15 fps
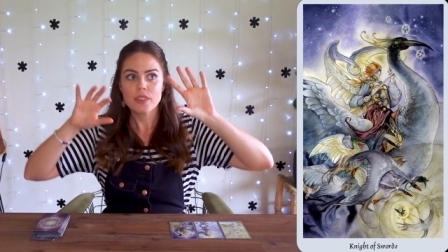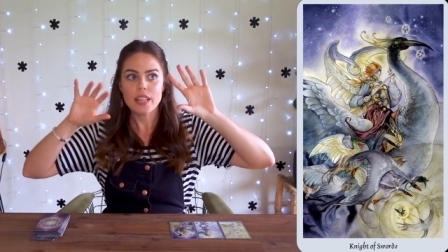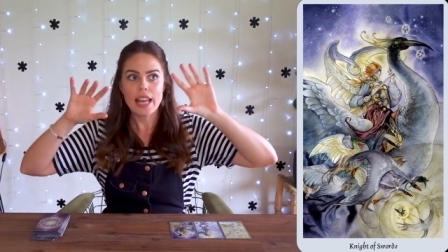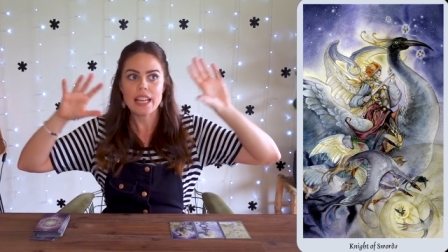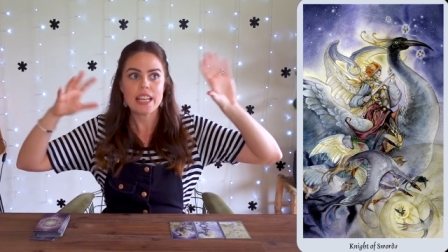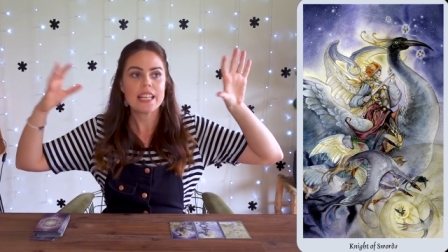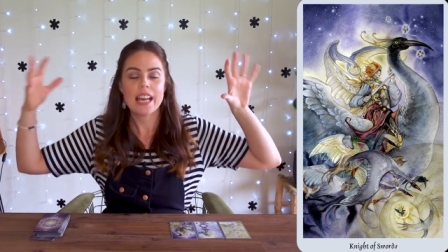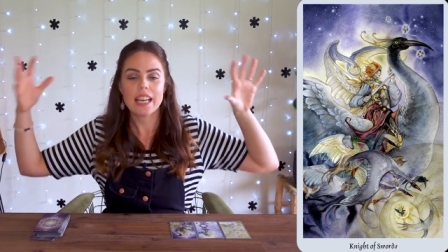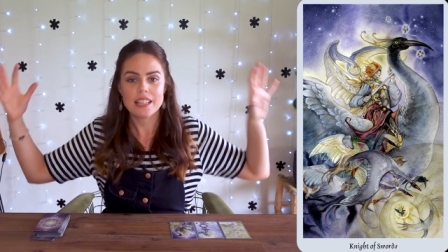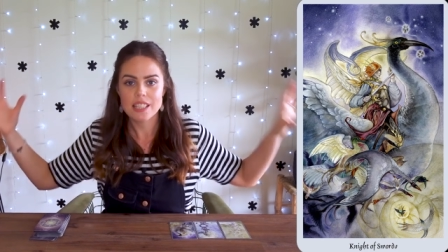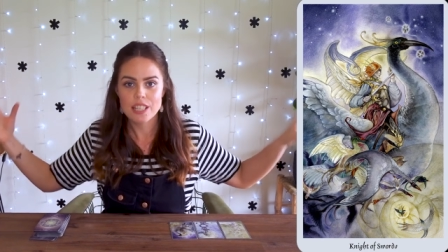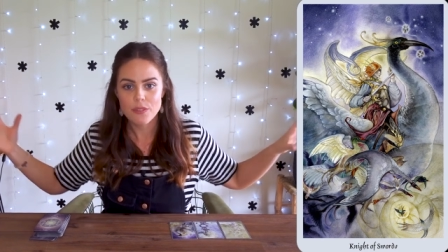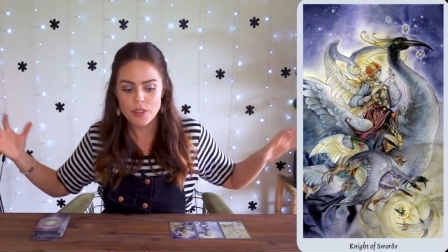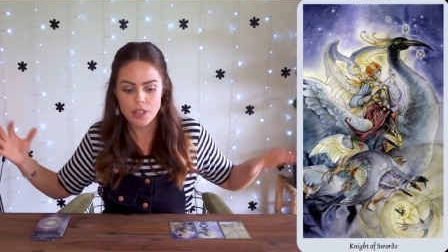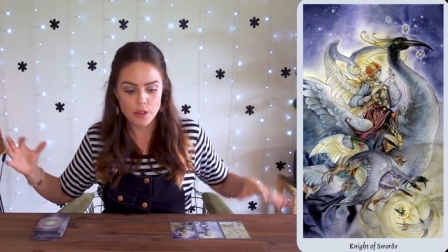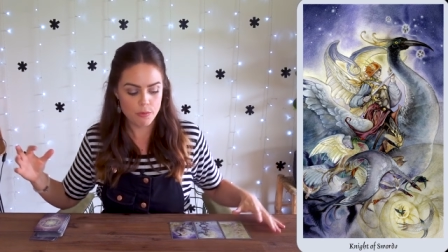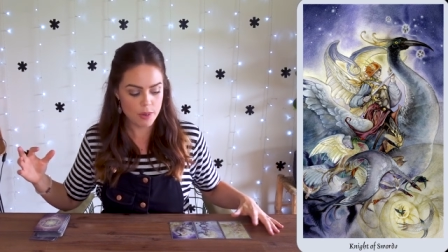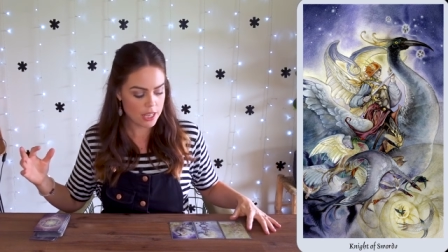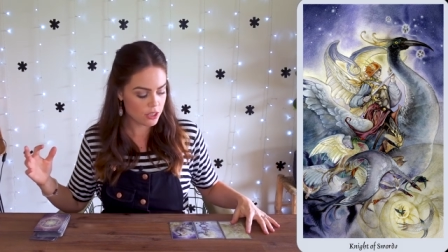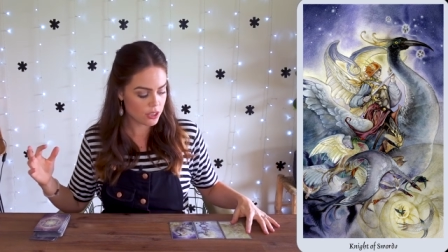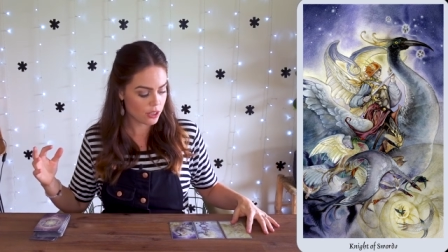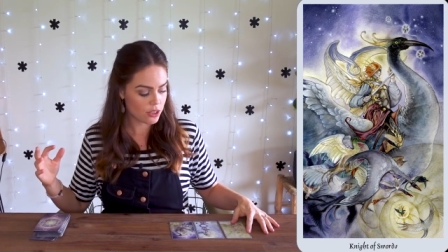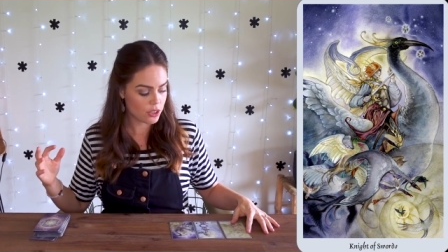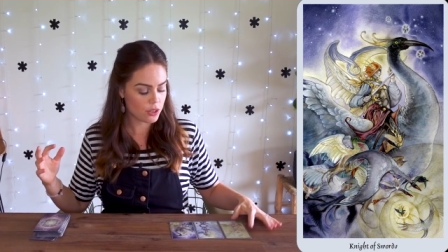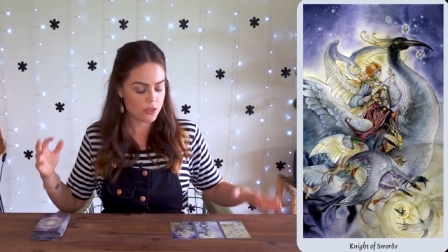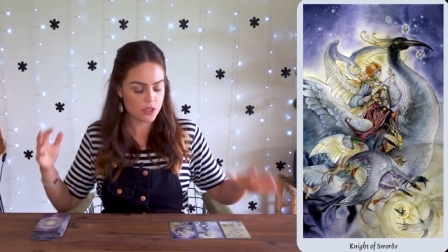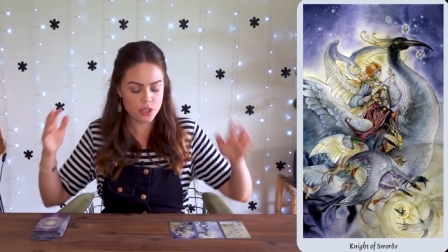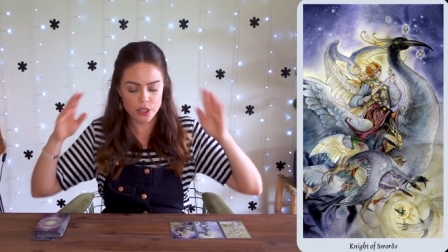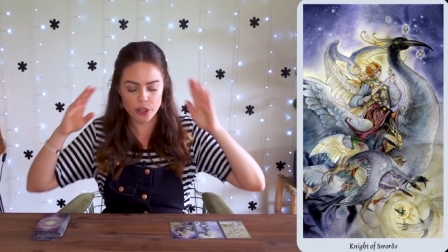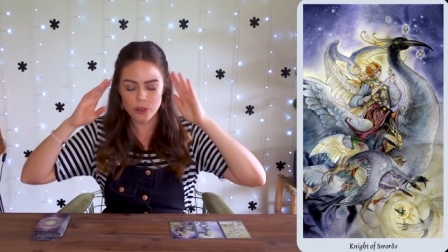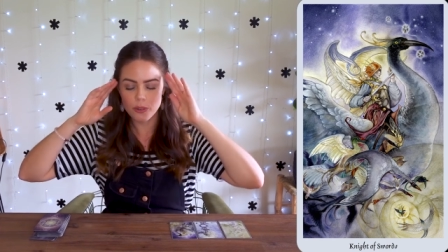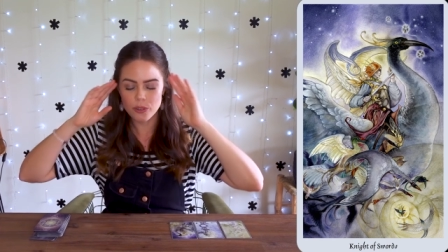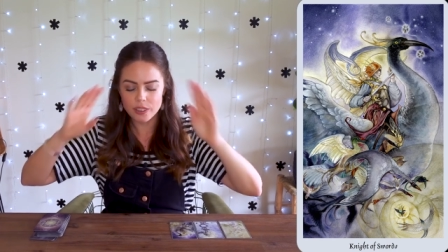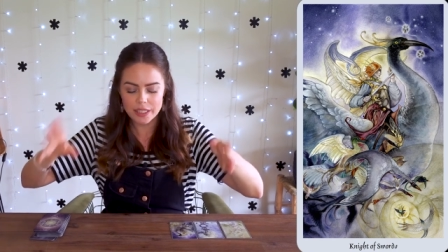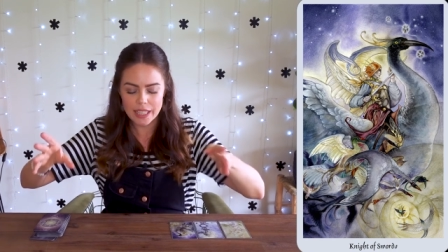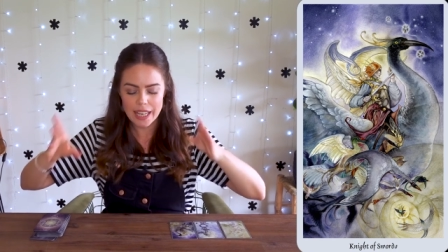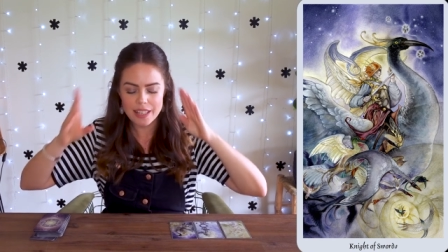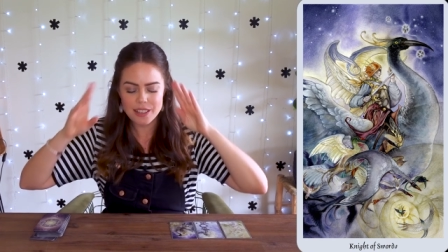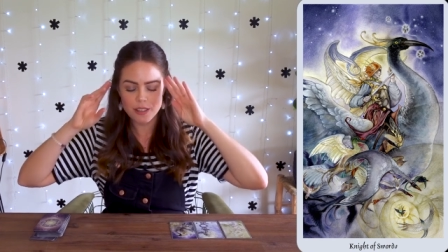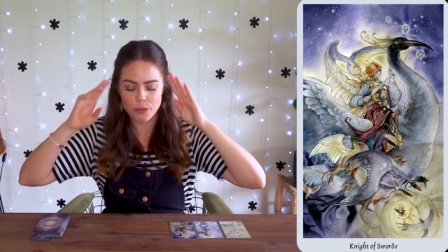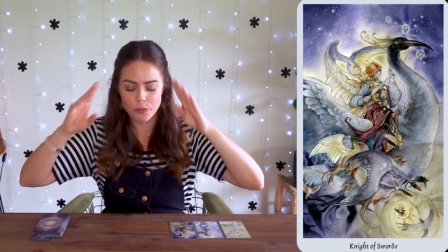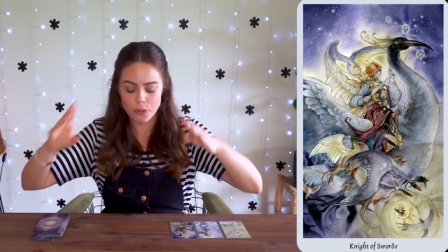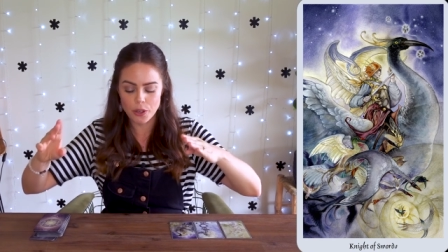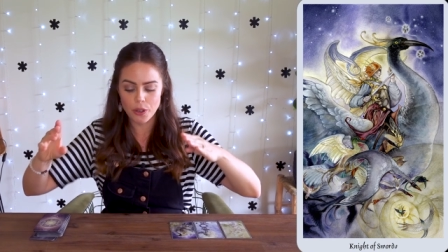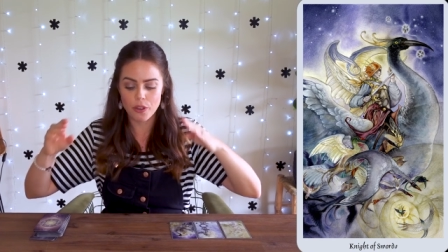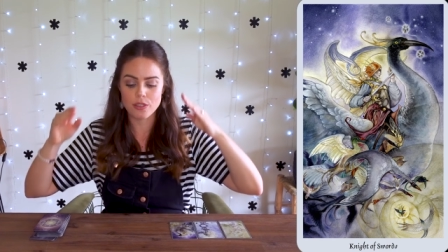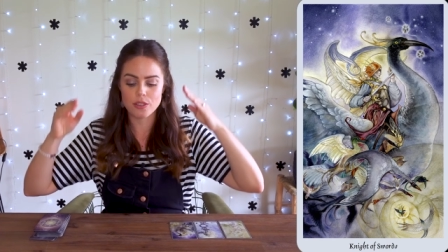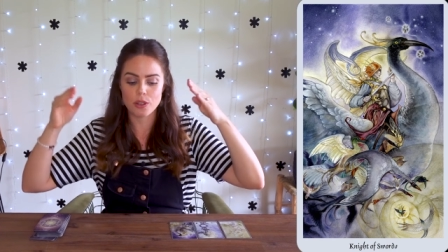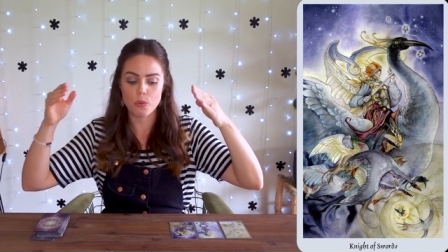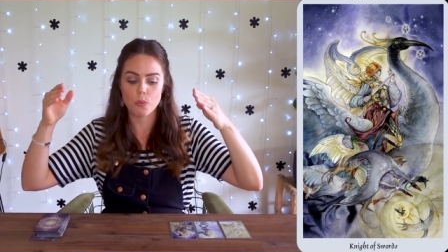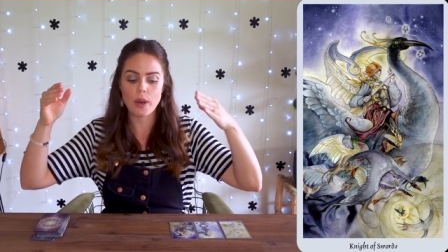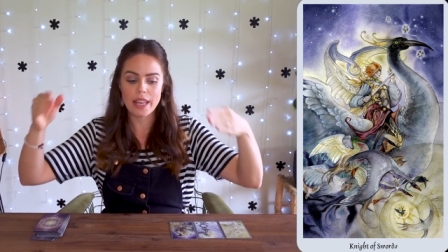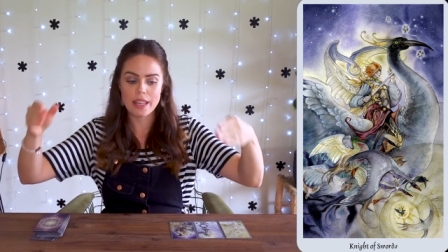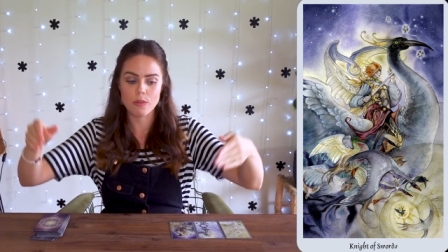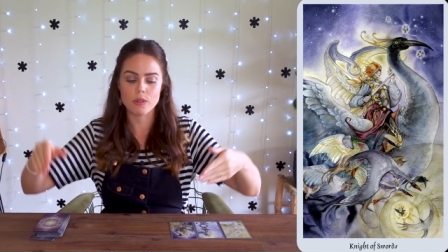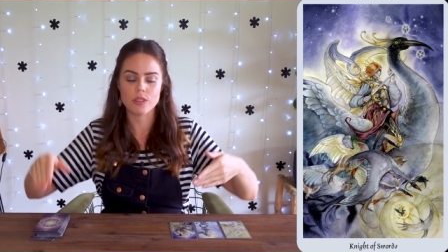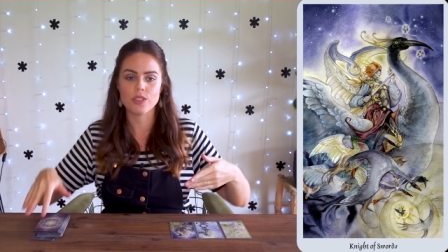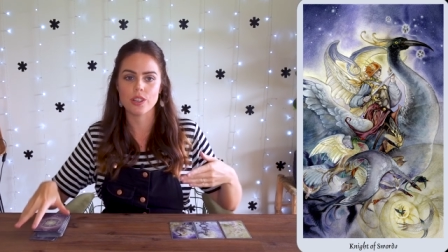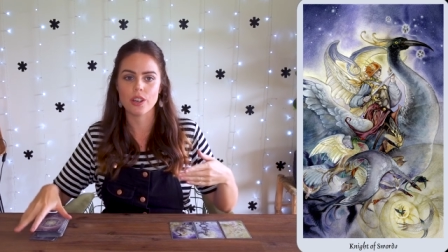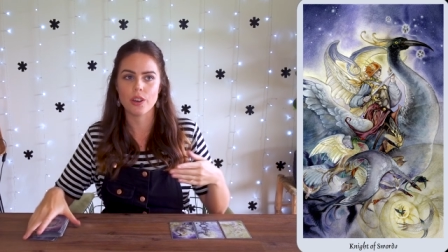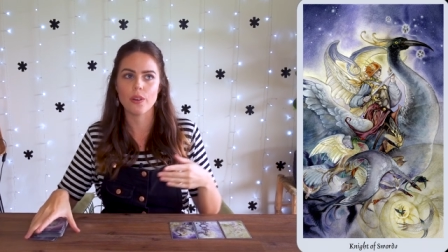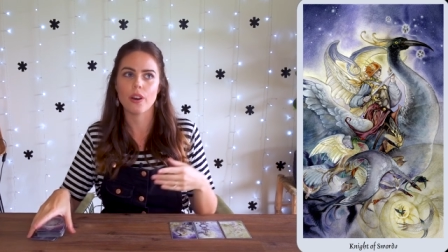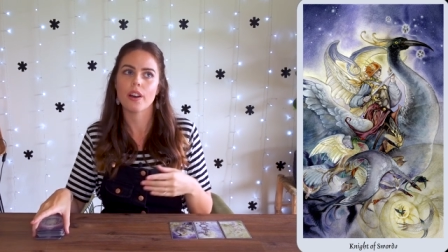any negativity around you, because you're so laser focused on where you want to go.